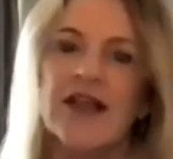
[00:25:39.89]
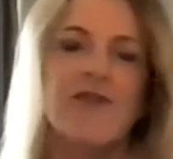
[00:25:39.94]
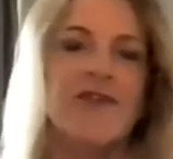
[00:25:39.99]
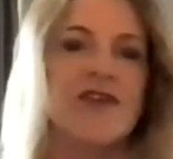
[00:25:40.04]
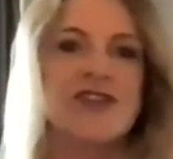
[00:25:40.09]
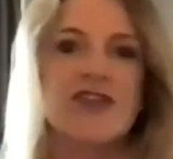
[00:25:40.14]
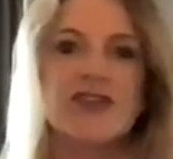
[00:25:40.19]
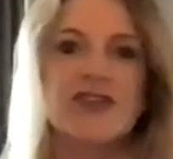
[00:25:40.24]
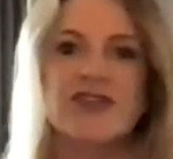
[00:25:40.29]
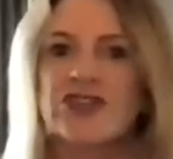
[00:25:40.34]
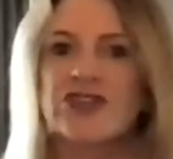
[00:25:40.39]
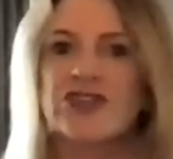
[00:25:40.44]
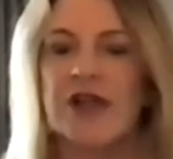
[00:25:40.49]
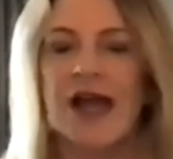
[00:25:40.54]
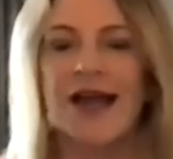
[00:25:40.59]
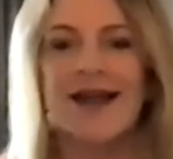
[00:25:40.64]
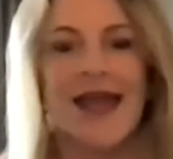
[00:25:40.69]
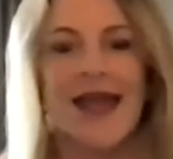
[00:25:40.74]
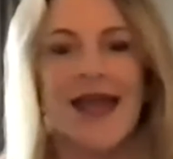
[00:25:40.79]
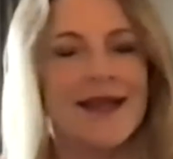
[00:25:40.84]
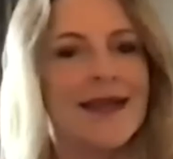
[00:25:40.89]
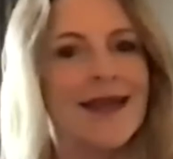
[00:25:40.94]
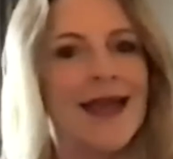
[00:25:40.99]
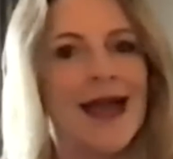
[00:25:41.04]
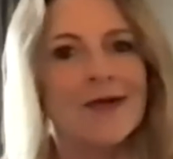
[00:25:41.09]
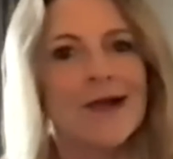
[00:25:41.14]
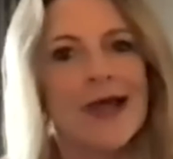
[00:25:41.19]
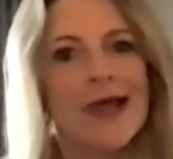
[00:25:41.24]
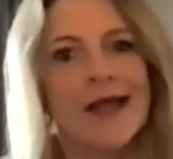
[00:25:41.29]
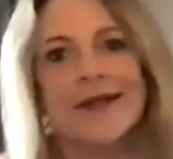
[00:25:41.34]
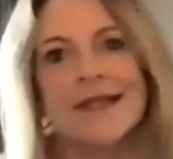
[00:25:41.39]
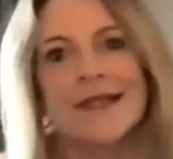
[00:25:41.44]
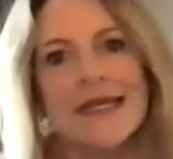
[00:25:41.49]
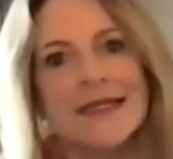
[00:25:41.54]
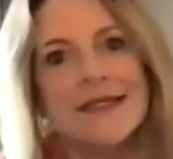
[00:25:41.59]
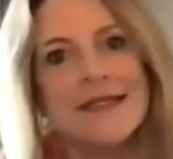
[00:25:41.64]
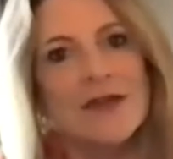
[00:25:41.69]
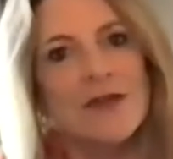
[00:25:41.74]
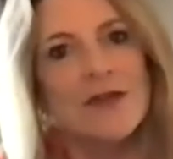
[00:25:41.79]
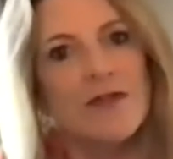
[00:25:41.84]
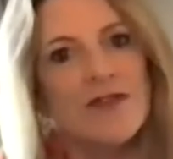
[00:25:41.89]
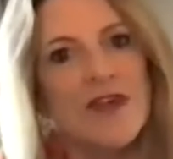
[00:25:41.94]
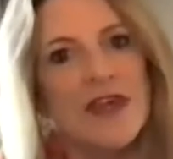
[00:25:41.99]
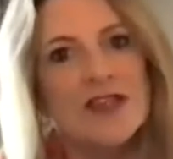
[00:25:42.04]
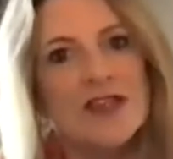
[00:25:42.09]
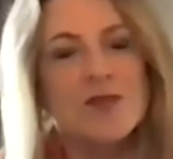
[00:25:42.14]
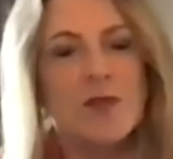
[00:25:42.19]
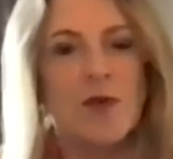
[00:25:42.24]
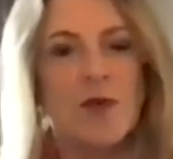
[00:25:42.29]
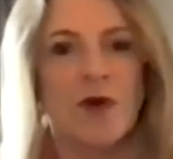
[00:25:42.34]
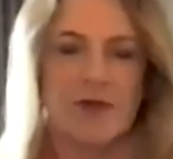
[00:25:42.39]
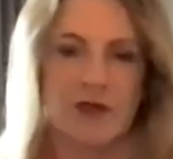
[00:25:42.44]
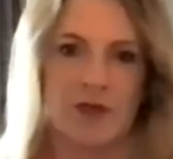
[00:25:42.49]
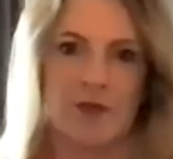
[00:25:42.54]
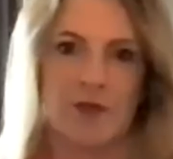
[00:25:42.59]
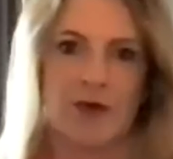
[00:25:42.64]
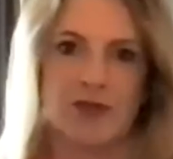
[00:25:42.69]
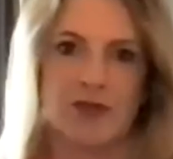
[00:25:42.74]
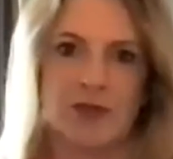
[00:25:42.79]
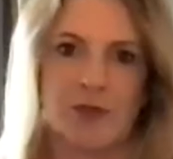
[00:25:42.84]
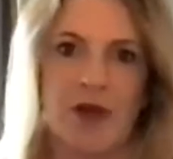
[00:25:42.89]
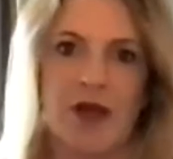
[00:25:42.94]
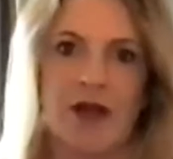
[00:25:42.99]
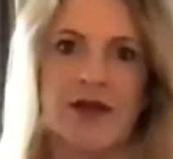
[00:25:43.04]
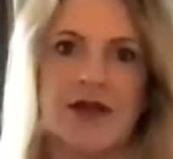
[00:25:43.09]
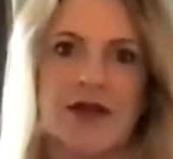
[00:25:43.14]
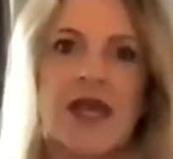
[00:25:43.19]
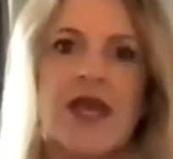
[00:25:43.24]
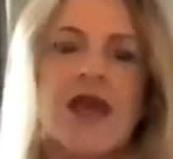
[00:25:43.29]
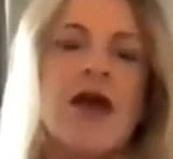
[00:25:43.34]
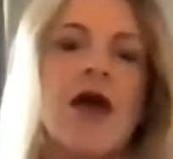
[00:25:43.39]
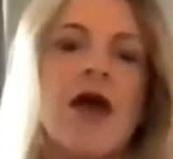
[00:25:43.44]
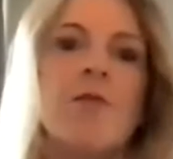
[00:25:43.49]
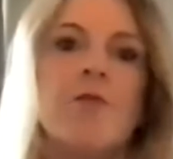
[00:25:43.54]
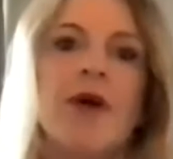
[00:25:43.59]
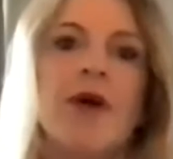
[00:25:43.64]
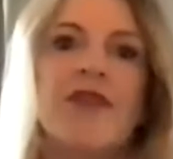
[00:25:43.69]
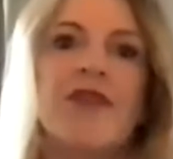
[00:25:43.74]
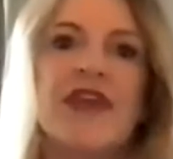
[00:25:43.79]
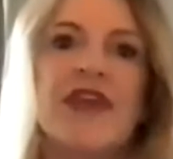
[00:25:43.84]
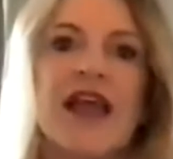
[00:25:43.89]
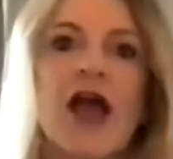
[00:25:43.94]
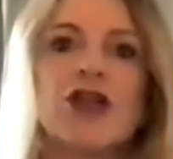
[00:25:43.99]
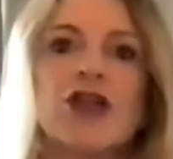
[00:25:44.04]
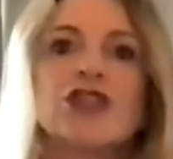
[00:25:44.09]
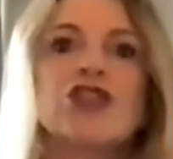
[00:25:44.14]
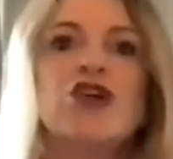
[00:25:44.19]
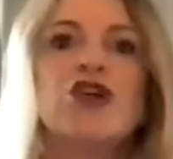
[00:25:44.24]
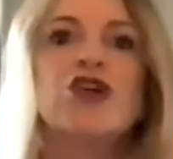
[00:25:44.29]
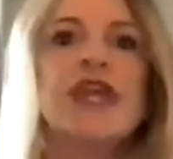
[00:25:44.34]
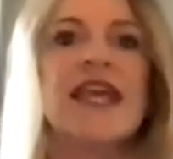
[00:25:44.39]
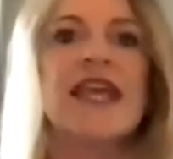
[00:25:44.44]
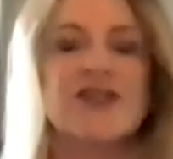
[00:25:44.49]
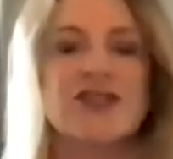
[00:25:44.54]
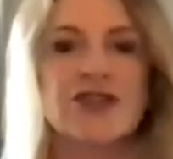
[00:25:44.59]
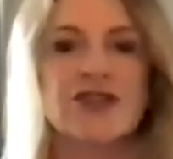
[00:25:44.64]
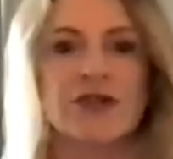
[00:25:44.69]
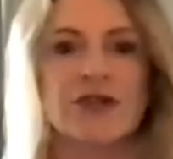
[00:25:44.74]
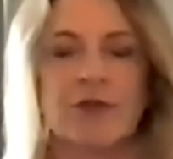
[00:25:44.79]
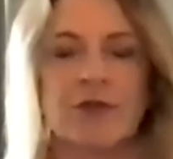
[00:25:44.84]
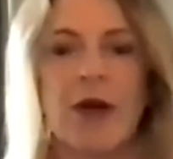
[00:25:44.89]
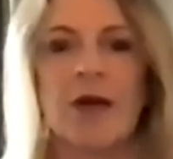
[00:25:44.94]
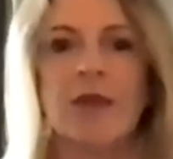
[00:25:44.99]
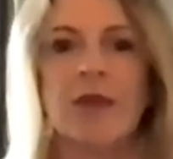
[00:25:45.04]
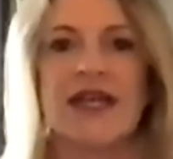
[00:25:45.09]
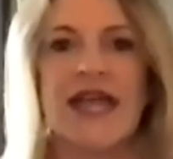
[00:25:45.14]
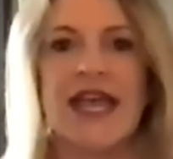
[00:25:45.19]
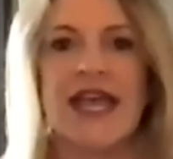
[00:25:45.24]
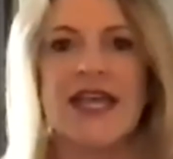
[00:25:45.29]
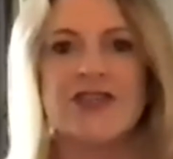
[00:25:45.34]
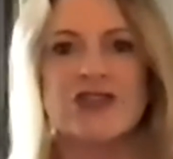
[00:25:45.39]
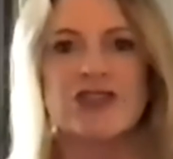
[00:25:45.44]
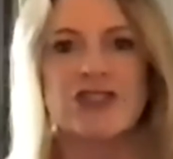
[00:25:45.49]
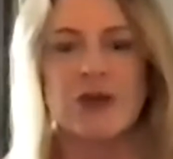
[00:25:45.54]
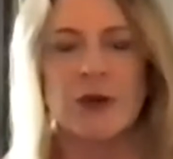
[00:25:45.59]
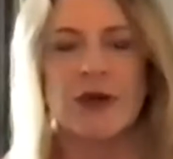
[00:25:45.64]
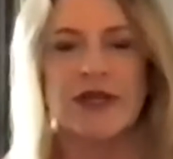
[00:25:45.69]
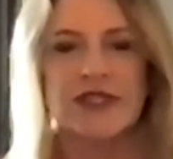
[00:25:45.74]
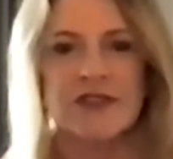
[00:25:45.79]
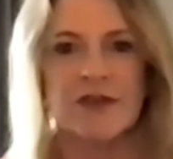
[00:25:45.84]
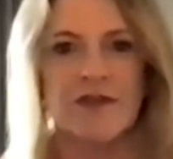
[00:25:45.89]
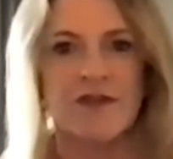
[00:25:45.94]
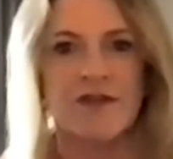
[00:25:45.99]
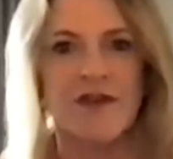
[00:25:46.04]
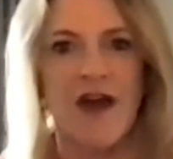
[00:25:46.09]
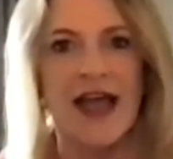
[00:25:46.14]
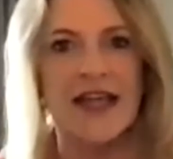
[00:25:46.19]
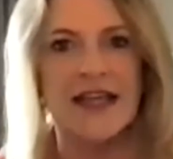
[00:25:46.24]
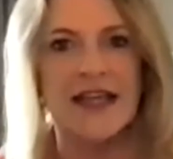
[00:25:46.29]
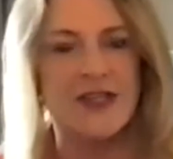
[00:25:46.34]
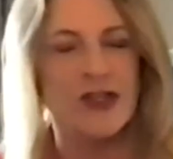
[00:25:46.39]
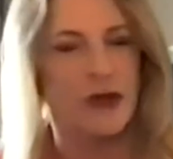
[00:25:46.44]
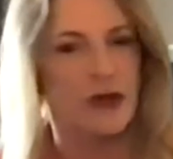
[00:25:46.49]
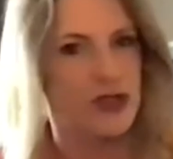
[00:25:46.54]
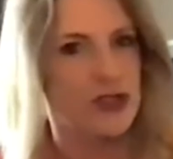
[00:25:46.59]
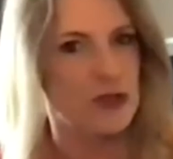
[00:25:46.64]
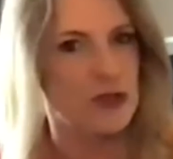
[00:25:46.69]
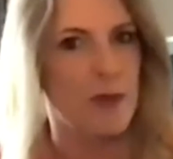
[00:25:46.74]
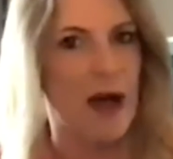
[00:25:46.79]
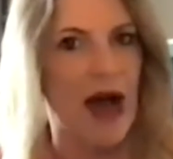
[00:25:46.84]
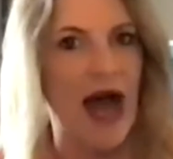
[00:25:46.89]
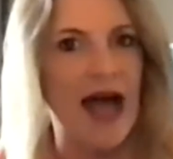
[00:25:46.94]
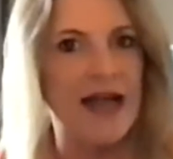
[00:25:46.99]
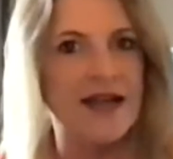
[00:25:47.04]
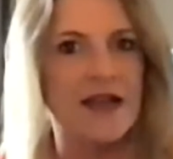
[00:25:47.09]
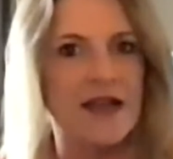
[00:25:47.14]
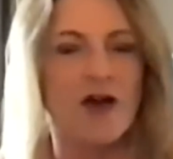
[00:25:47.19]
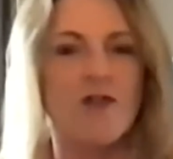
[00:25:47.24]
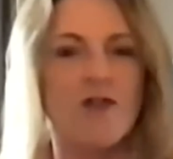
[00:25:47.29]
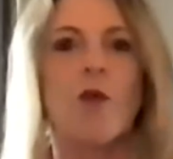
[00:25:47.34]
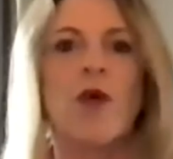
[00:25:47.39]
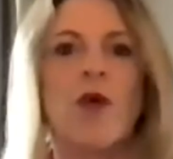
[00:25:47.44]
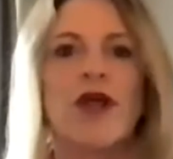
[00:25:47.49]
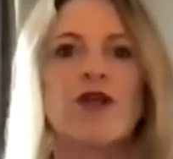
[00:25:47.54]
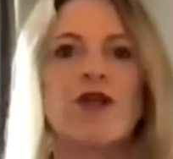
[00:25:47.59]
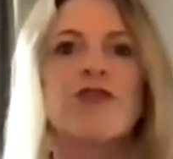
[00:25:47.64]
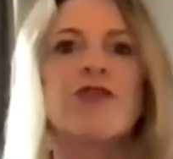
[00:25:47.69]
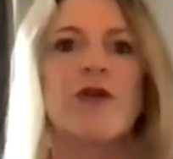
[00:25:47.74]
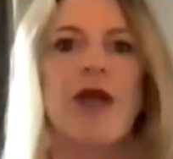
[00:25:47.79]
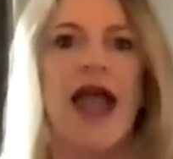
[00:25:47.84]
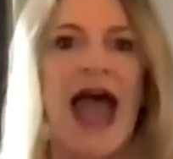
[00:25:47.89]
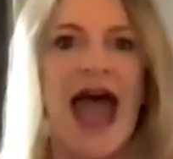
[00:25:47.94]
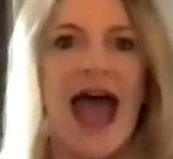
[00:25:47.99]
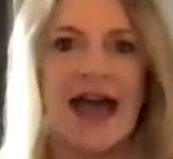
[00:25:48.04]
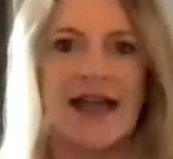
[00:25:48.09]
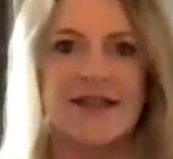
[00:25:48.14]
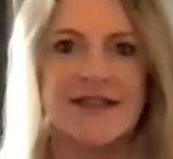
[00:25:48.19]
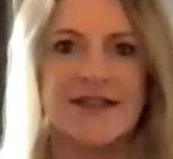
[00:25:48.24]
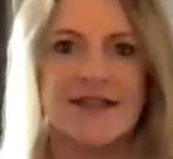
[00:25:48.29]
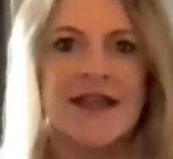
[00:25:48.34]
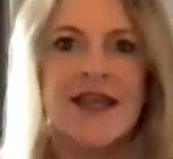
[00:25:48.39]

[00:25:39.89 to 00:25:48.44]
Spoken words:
Physicians are not hanging out on LinkedIn or Facebook for the most part, but they are looking at certain publications. So it's to find your spot of where they're at.